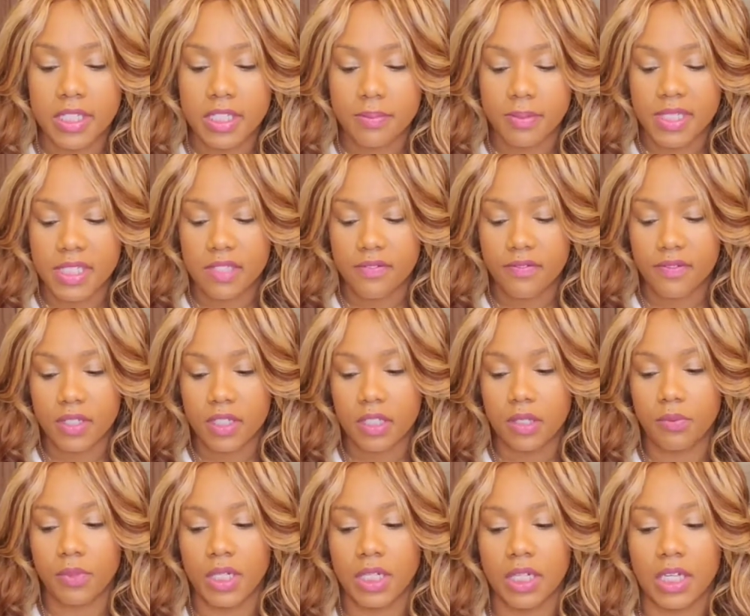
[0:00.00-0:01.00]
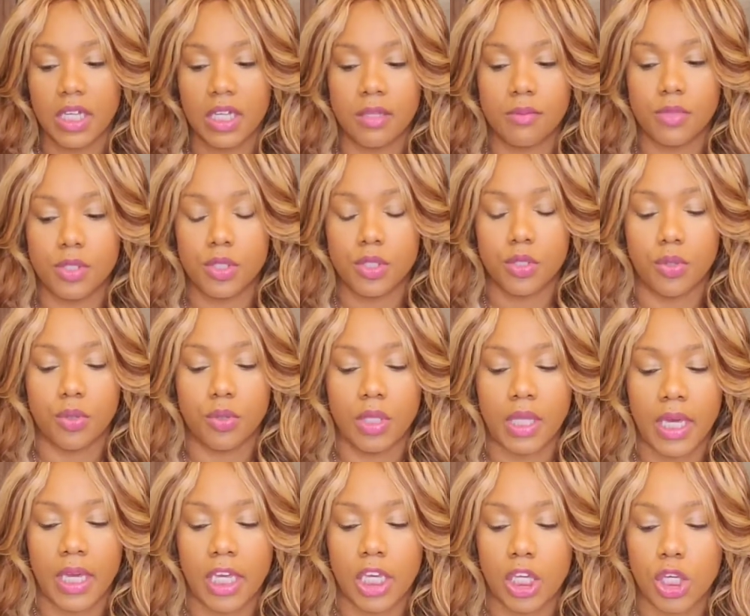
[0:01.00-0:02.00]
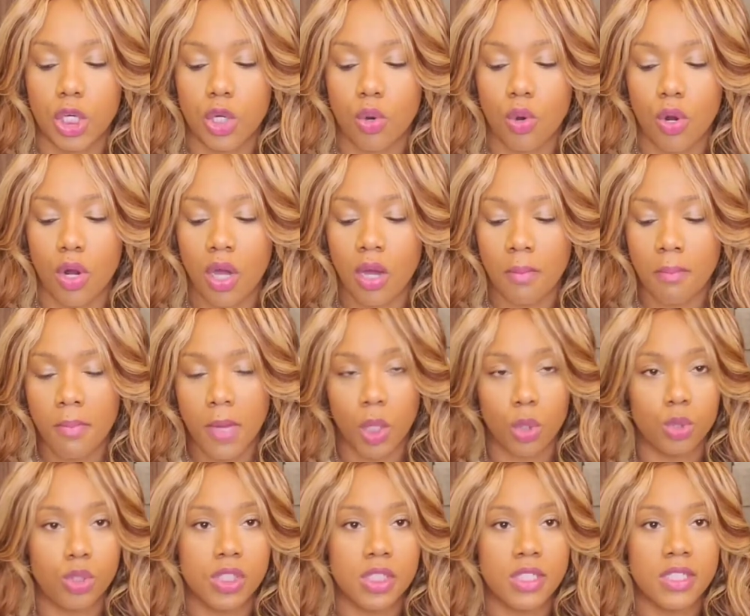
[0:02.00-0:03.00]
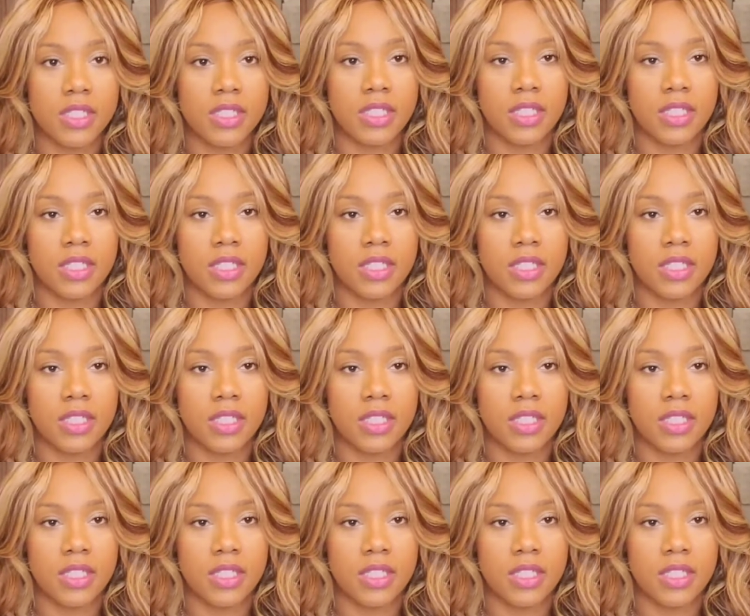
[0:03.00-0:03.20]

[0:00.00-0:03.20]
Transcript: specifically when it comes to like your emotions.